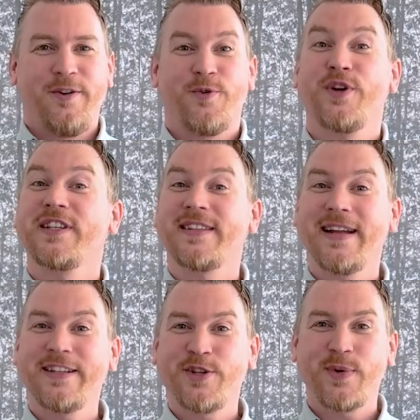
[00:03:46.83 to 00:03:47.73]
We're
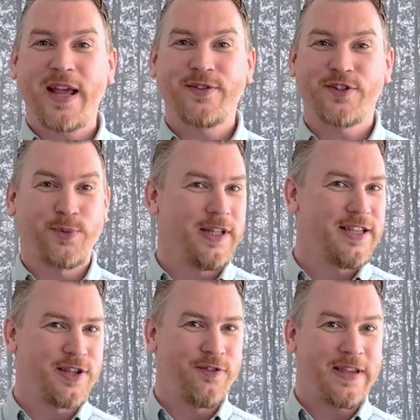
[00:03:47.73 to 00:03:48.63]
excited to announce the
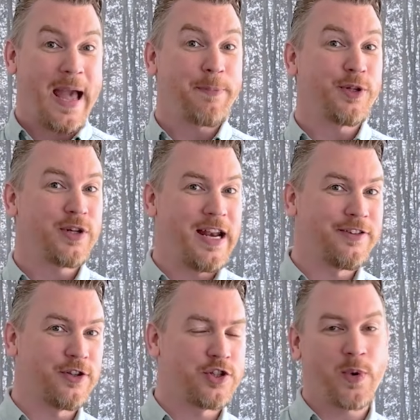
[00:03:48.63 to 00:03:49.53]
release of Capital
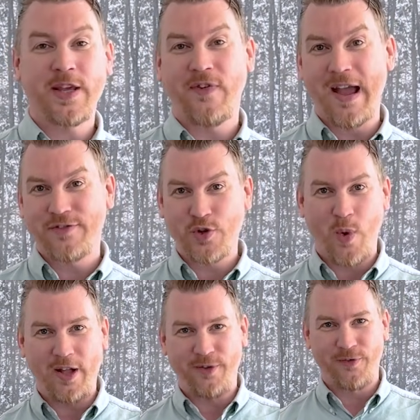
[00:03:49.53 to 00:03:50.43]
Connector
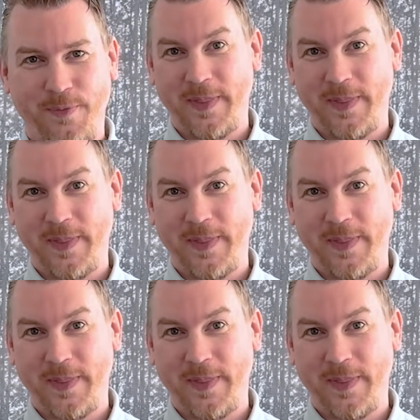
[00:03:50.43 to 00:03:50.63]
2512.